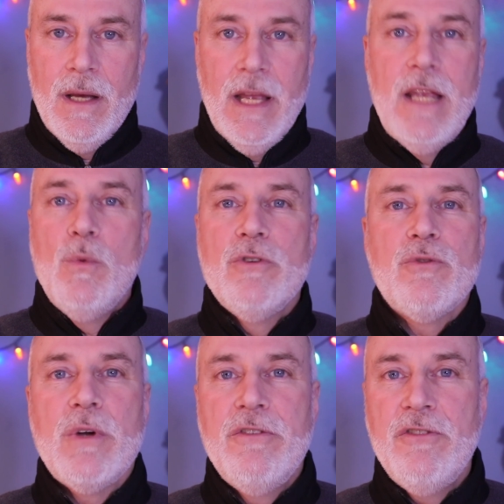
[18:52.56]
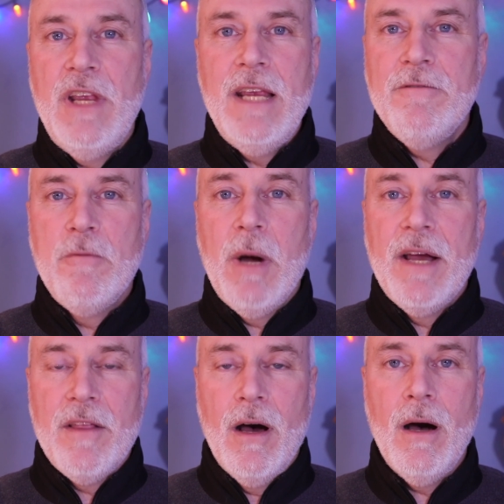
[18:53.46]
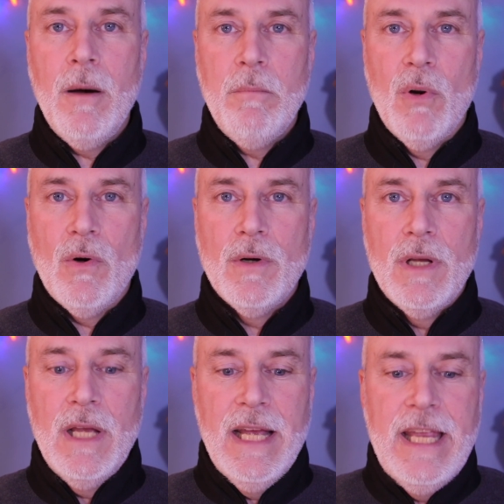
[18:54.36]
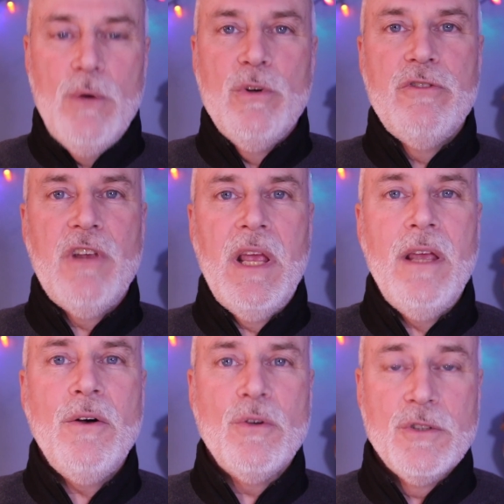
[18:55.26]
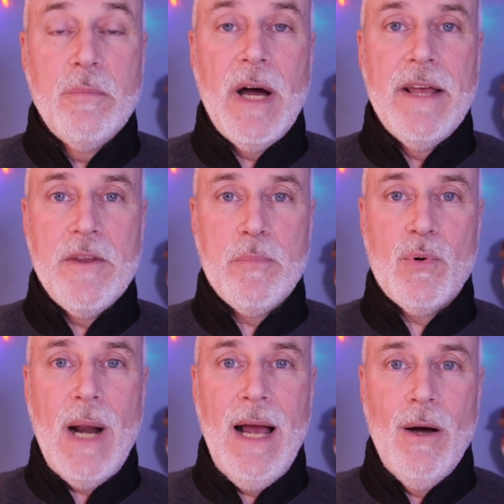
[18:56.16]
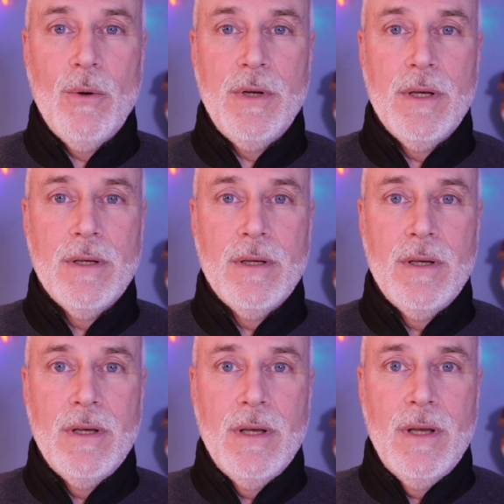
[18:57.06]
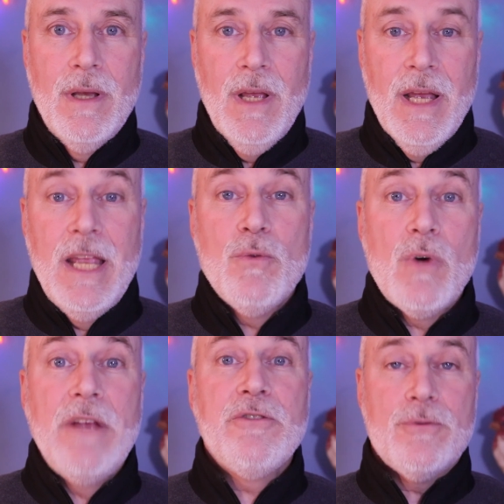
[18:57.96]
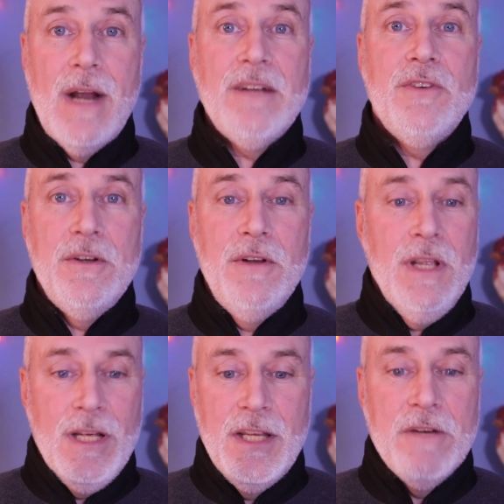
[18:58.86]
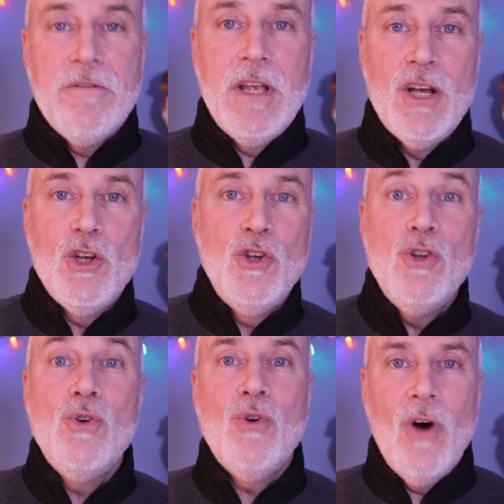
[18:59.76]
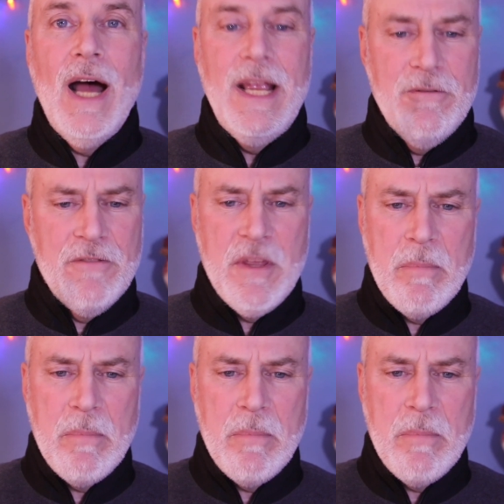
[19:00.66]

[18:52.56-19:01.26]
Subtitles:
He was received by the humble. He was killed by the proud. He resurrected, giving new life, the